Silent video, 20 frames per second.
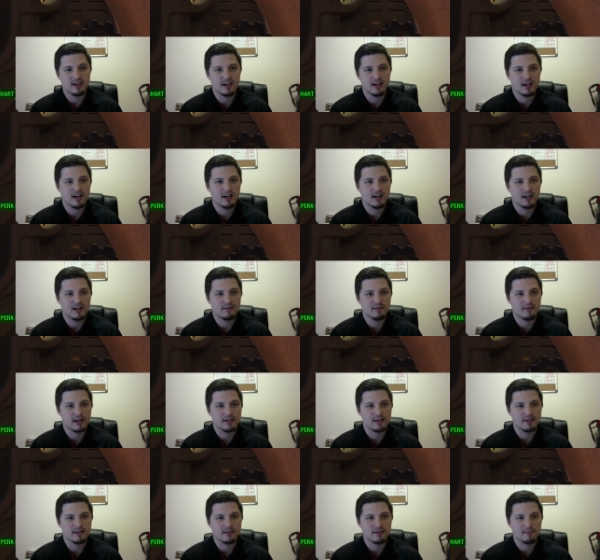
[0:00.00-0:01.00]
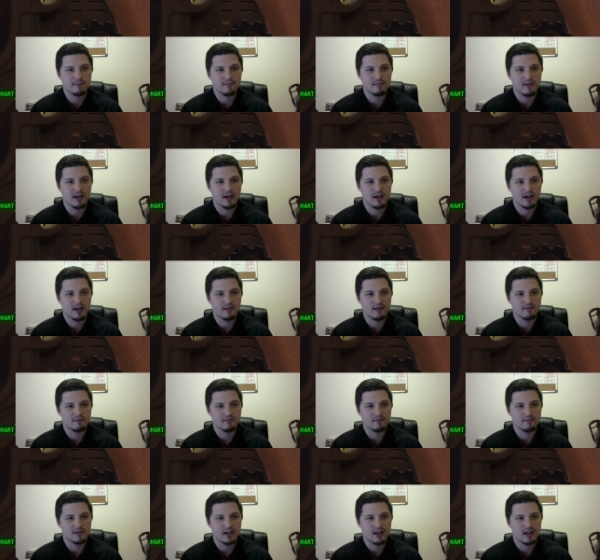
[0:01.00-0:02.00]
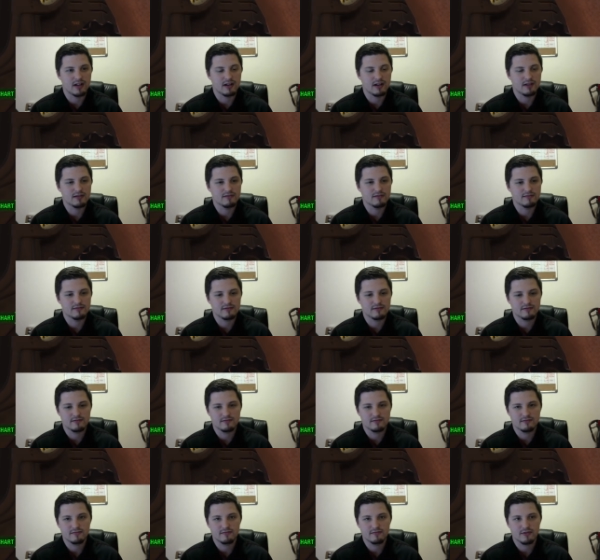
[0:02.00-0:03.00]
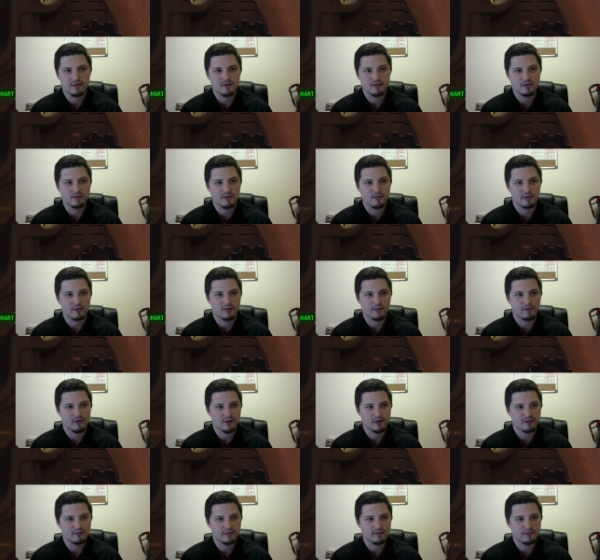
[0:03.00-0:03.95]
not, what was the word I'm looking for?